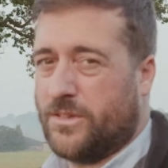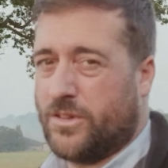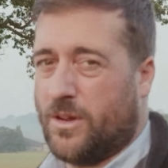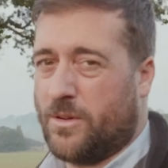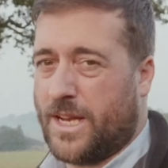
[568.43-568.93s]

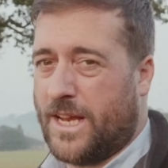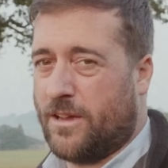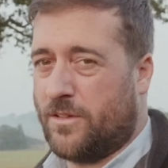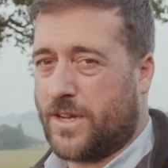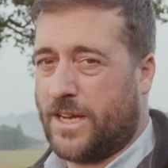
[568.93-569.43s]
So I'm glad
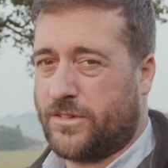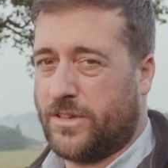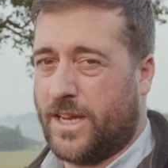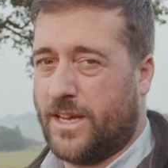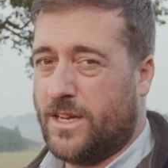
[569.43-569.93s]
I've
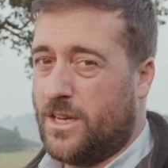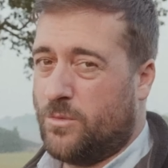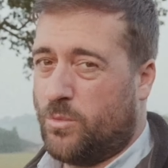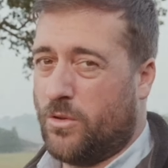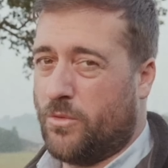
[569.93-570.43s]
captured it.
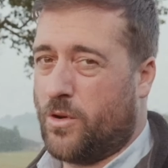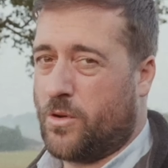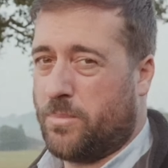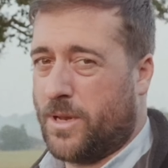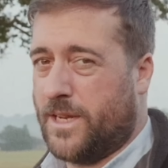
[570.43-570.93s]
One roll
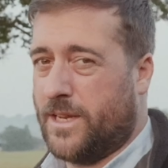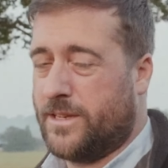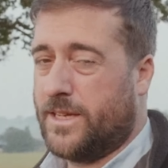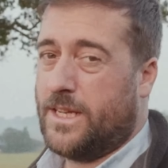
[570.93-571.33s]
completed.